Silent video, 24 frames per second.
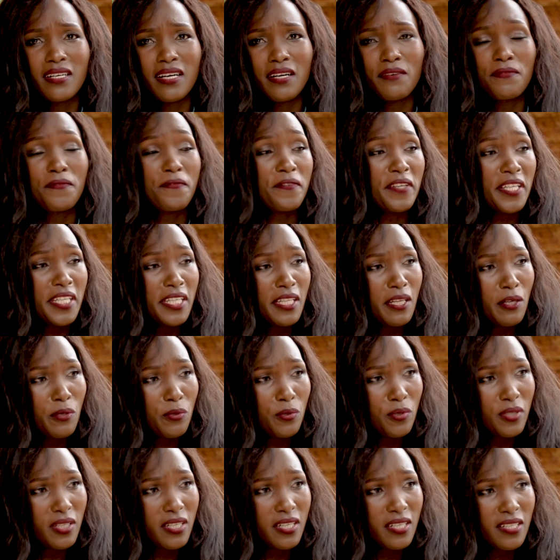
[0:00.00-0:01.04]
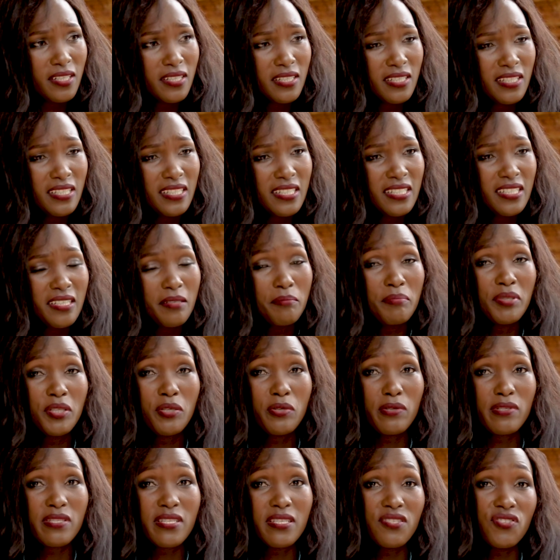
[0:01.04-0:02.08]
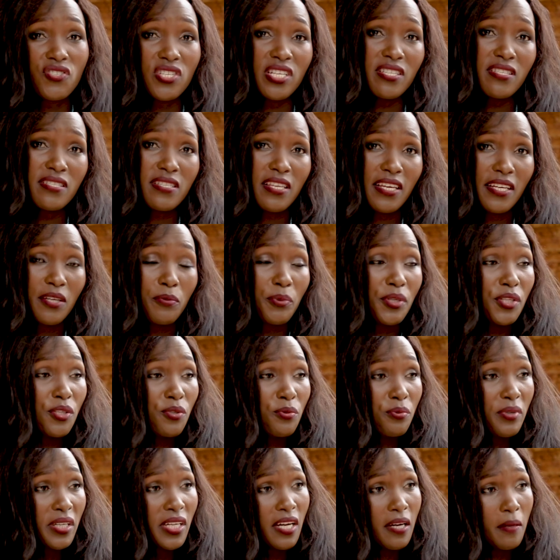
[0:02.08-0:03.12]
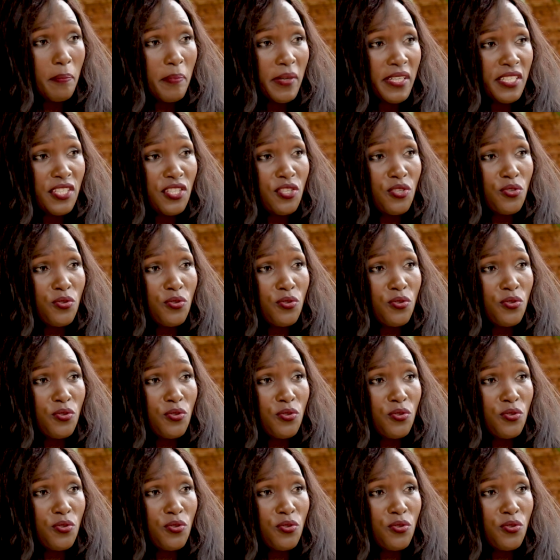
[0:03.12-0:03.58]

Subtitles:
a fake look because it's just like when you wake up and